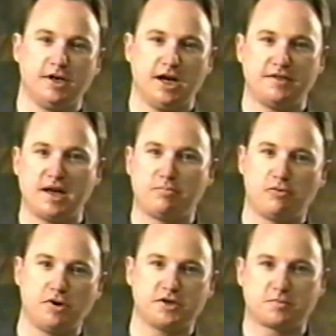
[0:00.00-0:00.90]
At that
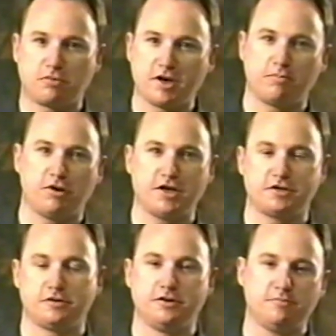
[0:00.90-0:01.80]
point, spring
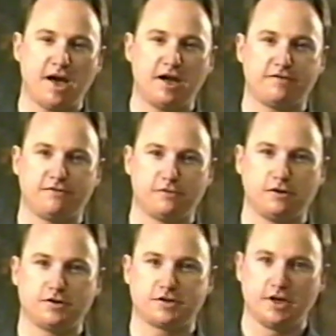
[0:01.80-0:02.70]
pressure or pneumatic
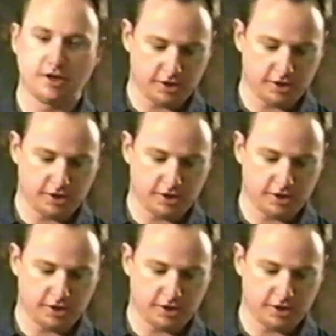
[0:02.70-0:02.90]
force